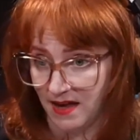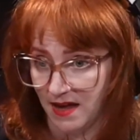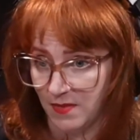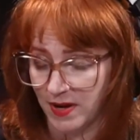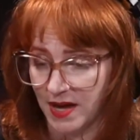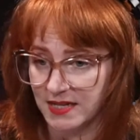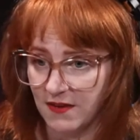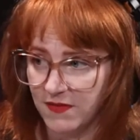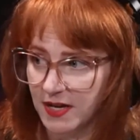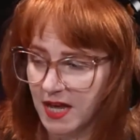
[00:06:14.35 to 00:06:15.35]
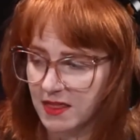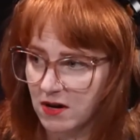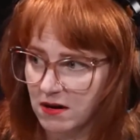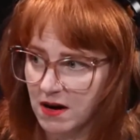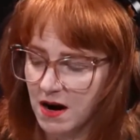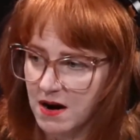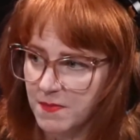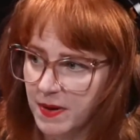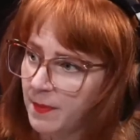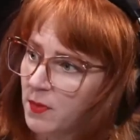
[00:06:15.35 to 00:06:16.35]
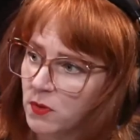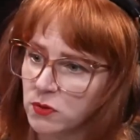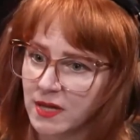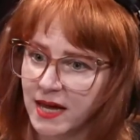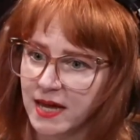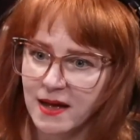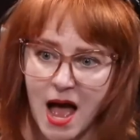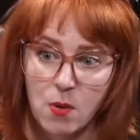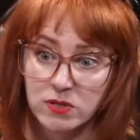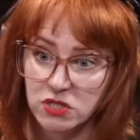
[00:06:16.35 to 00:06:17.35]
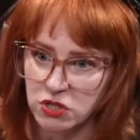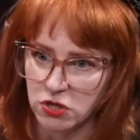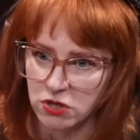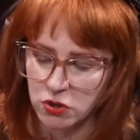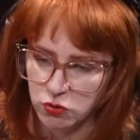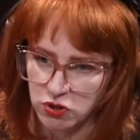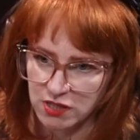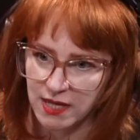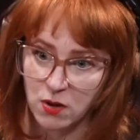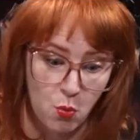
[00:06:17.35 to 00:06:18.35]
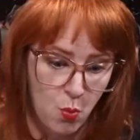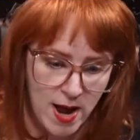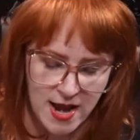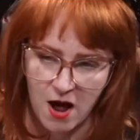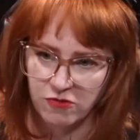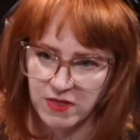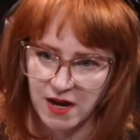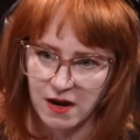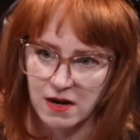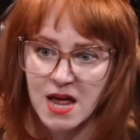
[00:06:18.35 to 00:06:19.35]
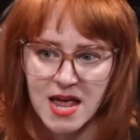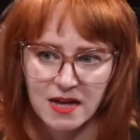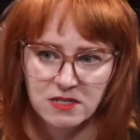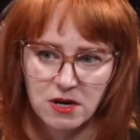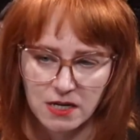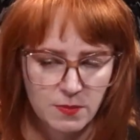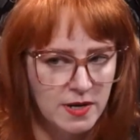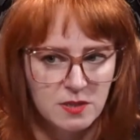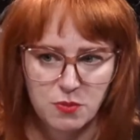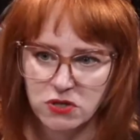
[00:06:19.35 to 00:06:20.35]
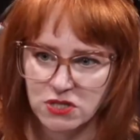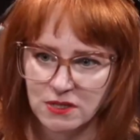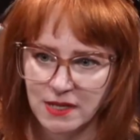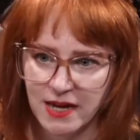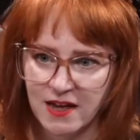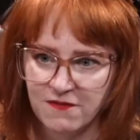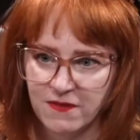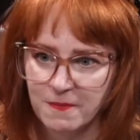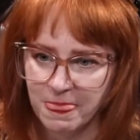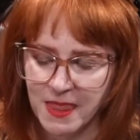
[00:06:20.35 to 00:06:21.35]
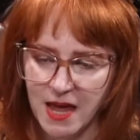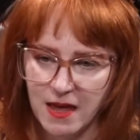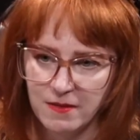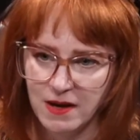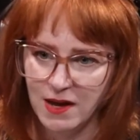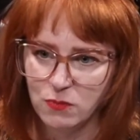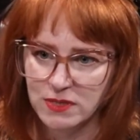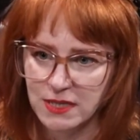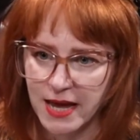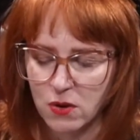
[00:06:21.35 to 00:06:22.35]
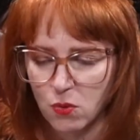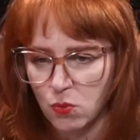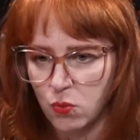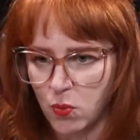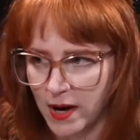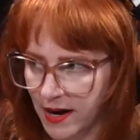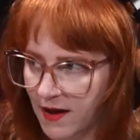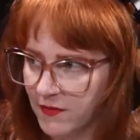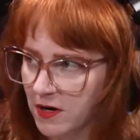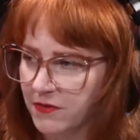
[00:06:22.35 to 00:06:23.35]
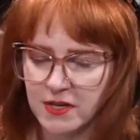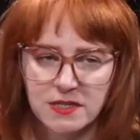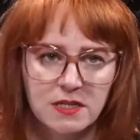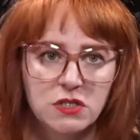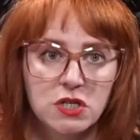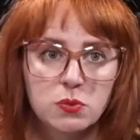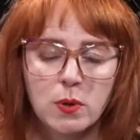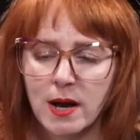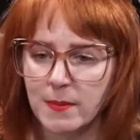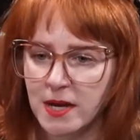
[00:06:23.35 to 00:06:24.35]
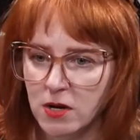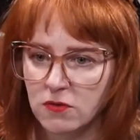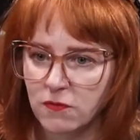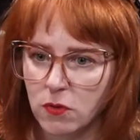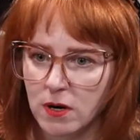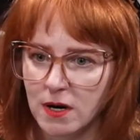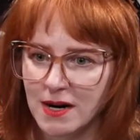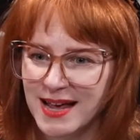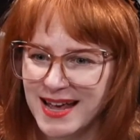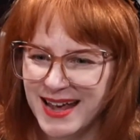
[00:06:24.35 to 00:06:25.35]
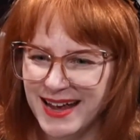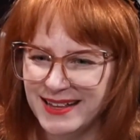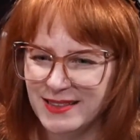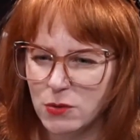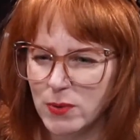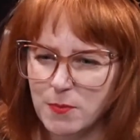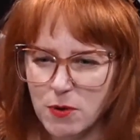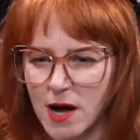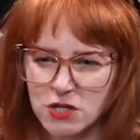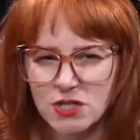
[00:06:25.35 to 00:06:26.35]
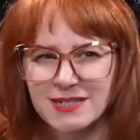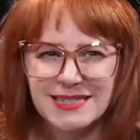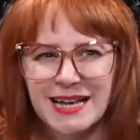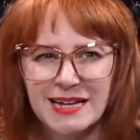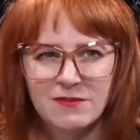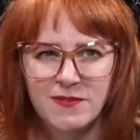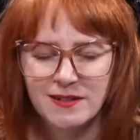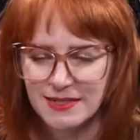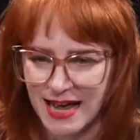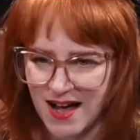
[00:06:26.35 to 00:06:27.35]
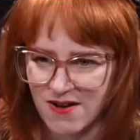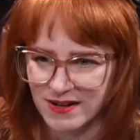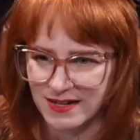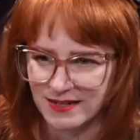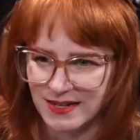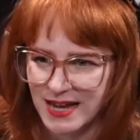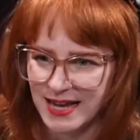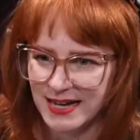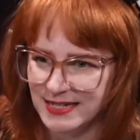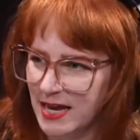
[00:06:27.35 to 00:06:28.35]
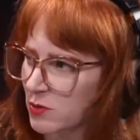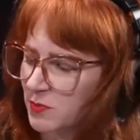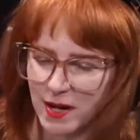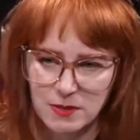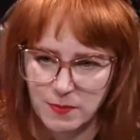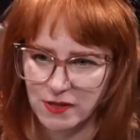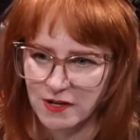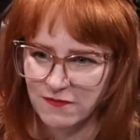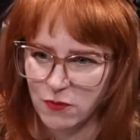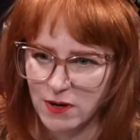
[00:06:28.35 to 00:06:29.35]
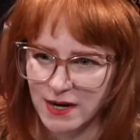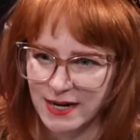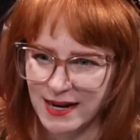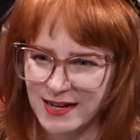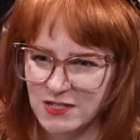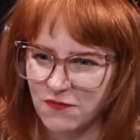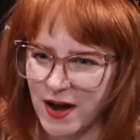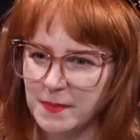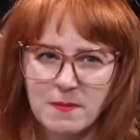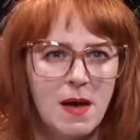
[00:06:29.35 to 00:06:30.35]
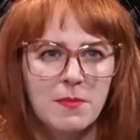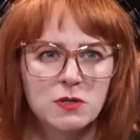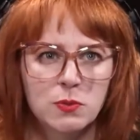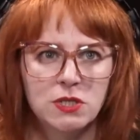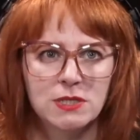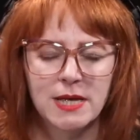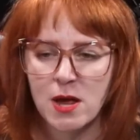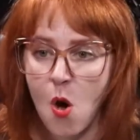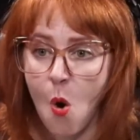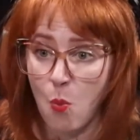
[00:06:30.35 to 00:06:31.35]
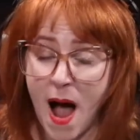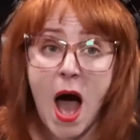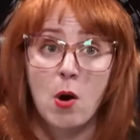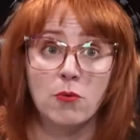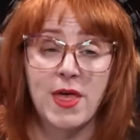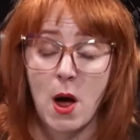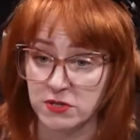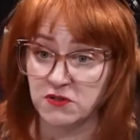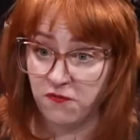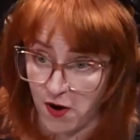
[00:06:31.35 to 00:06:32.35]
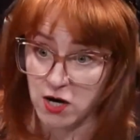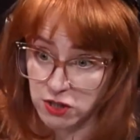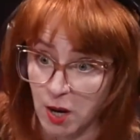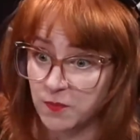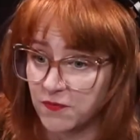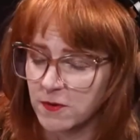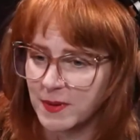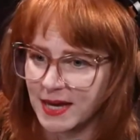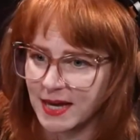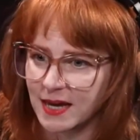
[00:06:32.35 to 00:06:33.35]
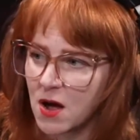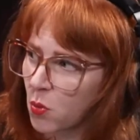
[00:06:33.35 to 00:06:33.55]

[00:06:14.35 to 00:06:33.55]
Yeah. Because I feel like there are people like Howard Stern who just like went out there and talked about his personal life and was like, whatever, this is just what I'm here for. And the repercussions kind of fell down and he didn't take responsibility for it. And his family members were just like, wow, that was fucked up for me.